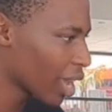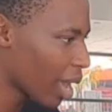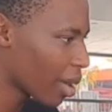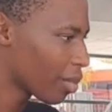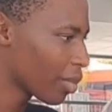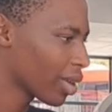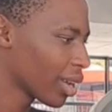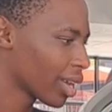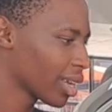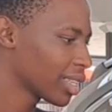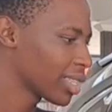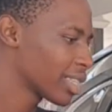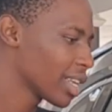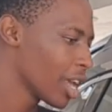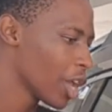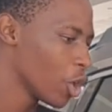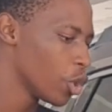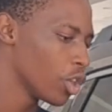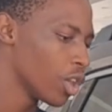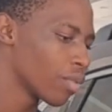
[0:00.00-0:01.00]
cameras.
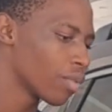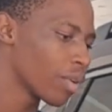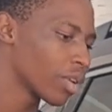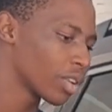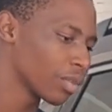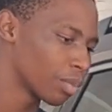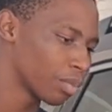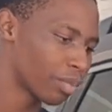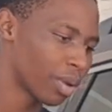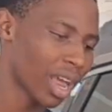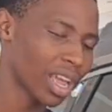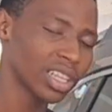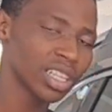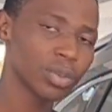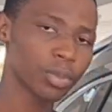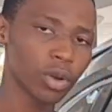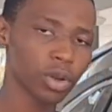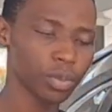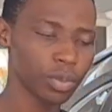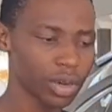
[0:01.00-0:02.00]
You have a blind
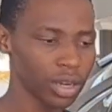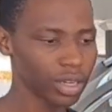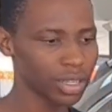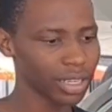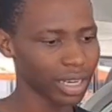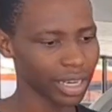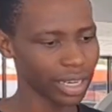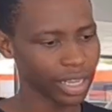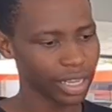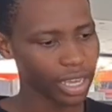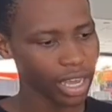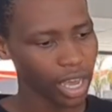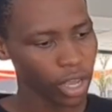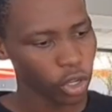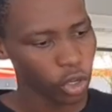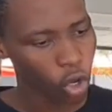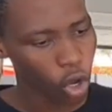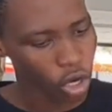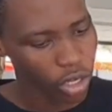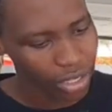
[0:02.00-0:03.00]
spot monitoring. Yeah, you
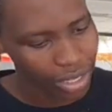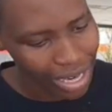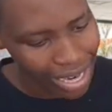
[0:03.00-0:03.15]
got